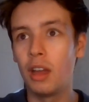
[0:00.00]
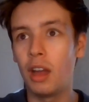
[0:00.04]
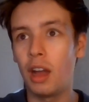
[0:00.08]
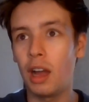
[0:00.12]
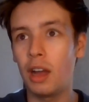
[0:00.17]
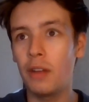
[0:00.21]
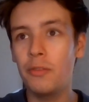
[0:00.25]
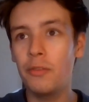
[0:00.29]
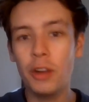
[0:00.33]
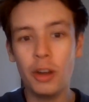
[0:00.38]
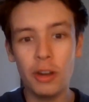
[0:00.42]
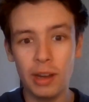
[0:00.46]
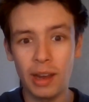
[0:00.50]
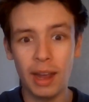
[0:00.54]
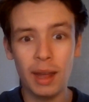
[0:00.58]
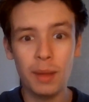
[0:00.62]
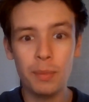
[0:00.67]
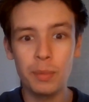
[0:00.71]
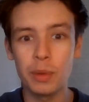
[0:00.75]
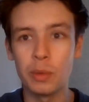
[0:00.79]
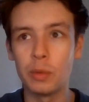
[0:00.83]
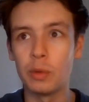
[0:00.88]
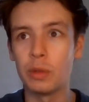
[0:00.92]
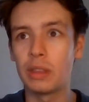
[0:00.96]
I'm very
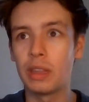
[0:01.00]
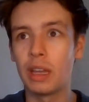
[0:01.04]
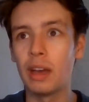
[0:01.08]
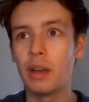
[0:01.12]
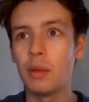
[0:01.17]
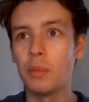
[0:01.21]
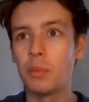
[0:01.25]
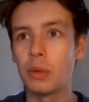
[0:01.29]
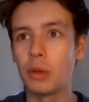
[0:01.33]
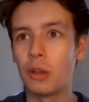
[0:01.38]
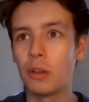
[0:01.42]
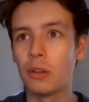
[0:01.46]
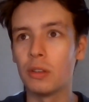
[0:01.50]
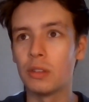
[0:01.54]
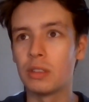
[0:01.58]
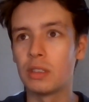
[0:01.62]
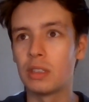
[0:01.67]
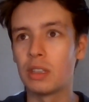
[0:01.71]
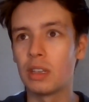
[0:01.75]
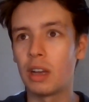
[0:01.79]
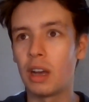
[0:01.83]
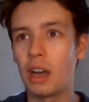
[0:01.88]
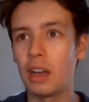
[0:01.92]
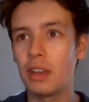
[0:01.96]
happy with that because
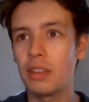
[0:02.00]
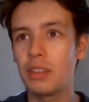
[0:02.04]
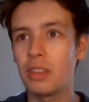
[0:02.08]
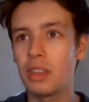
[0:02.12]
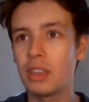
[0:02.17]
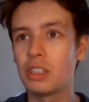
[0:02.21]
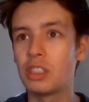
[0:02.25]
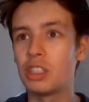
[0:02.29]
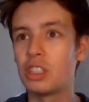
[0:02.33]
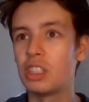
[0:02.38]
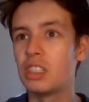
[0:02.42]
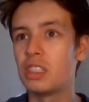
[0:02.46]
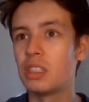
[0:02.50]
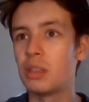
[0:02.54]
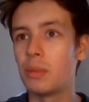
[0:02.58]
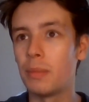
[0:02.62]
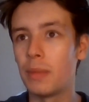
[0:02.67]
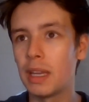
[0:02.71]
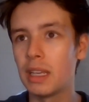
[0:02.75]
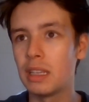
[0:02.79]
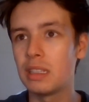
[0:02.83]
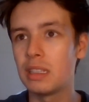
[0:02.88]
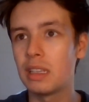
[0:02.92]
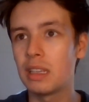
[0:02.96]
I think she's
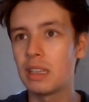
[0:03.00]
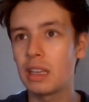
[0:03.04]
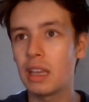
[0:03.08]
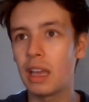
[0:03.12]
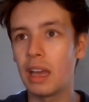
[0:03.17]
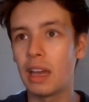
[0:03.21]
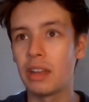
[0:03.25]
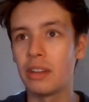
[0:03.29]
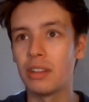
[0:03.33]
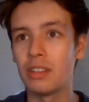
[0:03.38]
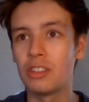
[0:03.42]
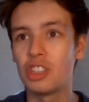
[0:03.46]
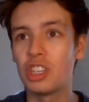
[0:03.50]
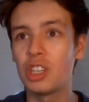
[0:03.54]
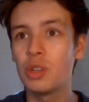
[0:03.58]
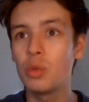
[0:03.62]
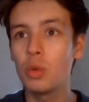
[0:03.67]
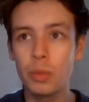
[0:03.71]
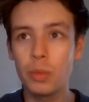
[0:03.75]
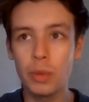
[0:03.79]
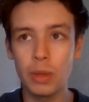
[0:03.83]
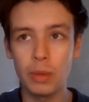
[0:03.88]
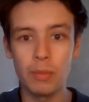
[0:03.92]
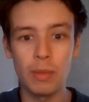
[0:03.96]
amazing, and she
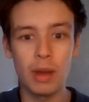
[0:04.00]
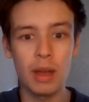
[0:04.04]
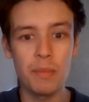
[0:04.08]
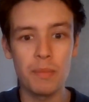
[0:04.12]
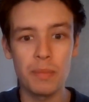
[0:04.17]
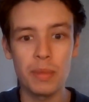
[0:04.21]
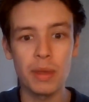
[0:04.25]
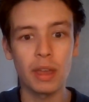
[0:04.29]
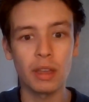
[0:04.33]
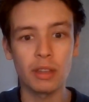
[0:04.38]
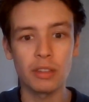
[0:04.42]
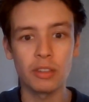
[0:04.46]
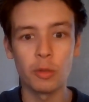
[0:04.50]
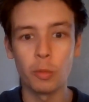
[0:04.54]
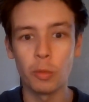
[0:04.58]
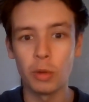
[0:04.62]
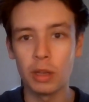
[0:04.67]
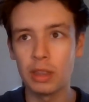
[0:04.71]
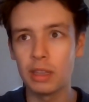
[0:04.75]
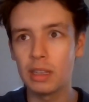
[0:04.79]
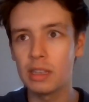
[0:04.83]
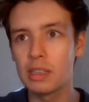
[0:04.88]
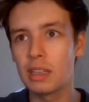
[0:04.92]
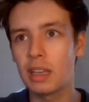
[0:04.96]
would be my pick to
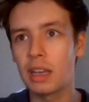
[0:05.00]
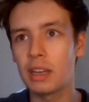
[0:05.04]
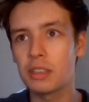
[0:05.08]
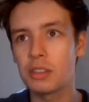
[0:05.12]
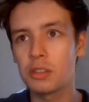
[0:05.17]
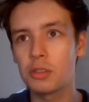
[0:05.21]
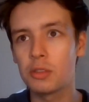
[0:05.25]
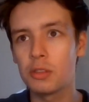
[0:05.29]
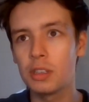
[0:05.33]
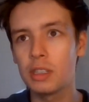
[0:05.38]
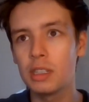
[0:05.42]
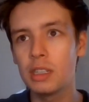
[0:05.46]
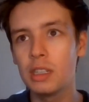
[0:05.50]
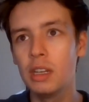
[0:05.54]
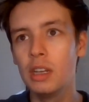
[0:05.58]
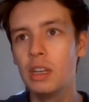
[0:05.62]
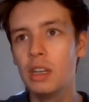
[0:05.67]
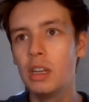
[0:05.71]
win this category.